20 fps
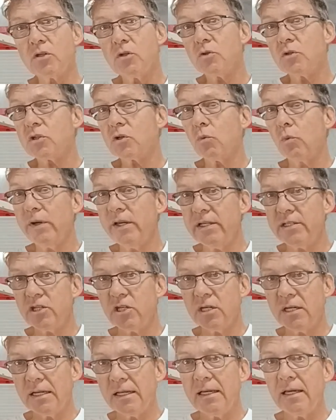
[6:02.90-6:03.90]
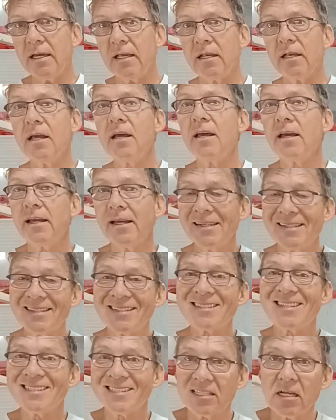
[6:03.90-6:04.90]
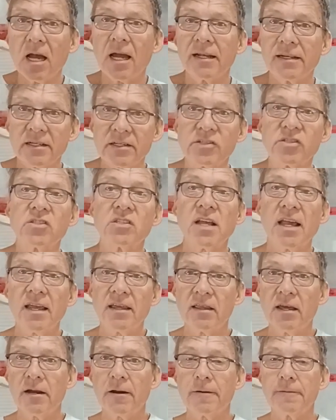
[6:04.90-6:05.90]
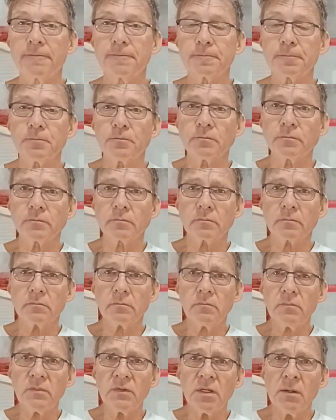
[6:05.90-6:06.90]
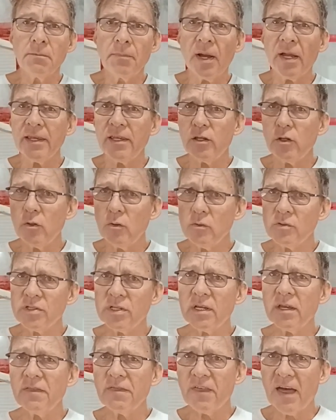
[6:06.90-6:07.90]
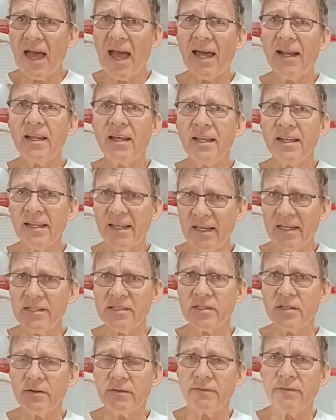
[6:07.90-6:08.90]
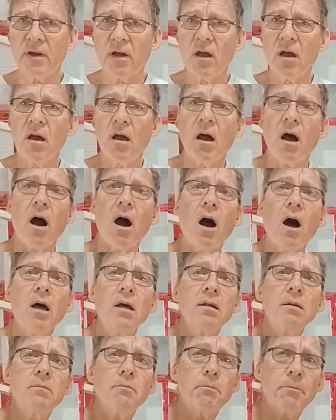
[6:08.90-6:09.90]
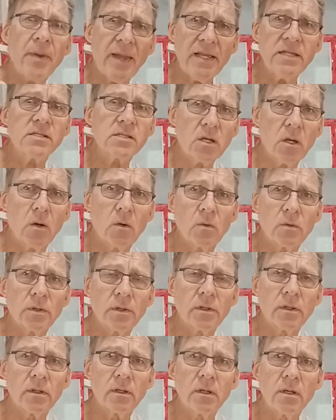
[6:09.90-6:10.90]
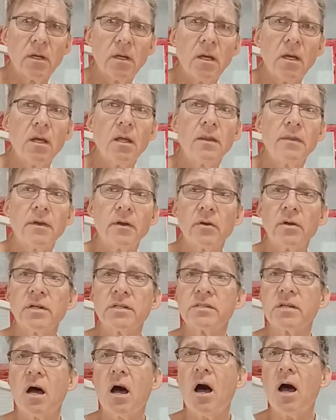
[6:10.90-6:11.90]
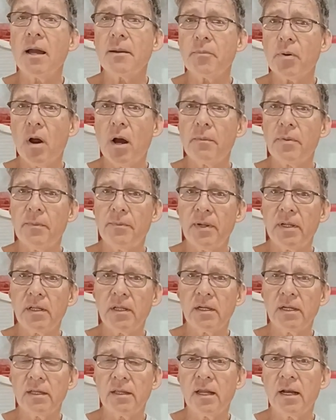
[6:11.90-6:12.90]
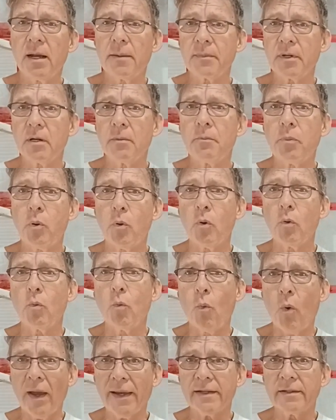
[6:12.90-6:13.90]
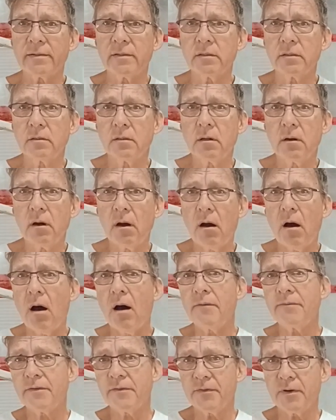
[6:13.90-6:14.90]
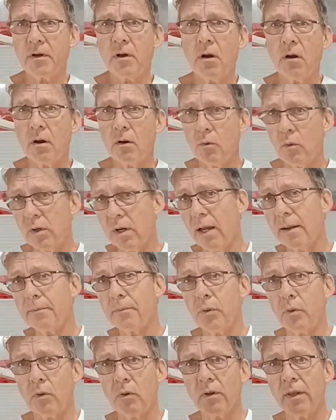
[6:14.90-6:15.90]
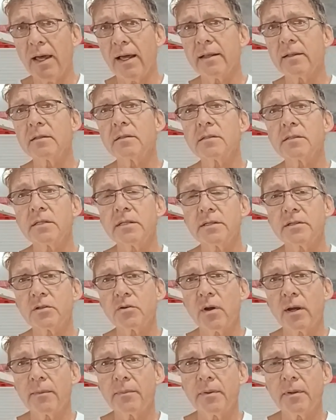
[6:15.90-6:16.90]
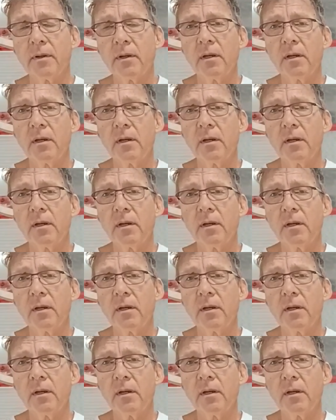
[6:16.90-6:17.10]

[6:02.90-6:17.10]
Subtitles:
you squeegee it in, it's designed to stay there. By using that adhesive on base coat, there is a high probability that I'm going to pull white off of the car when I pull that C-stripe